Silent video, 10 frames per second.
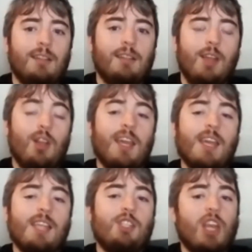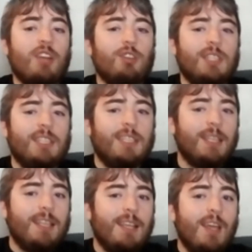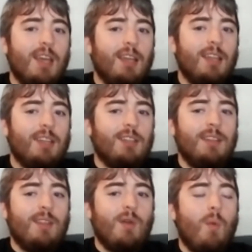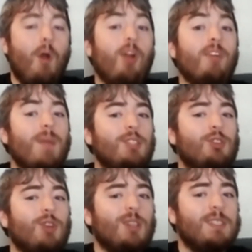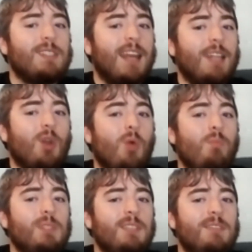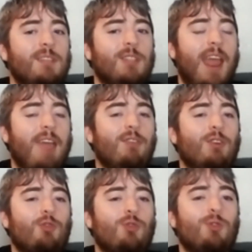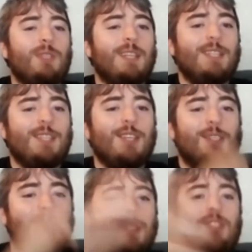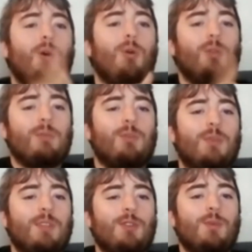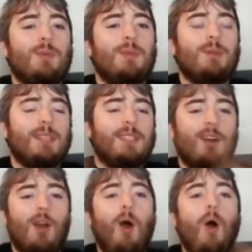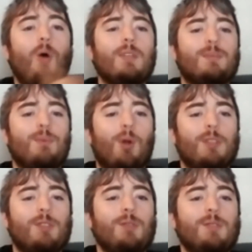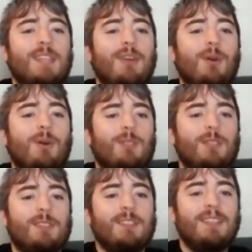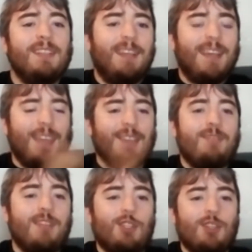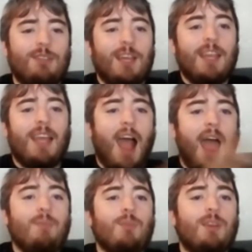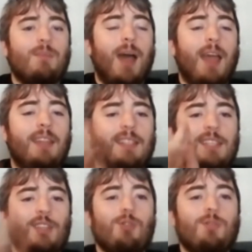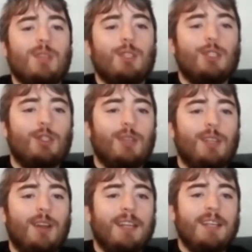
like I guess generally part of my struggle is that I don't believe there's ever truly a deal that's only between two people. Like there are always more than two stakeholders, and the vision of like, I'm going to buy this and you and me will agree on it,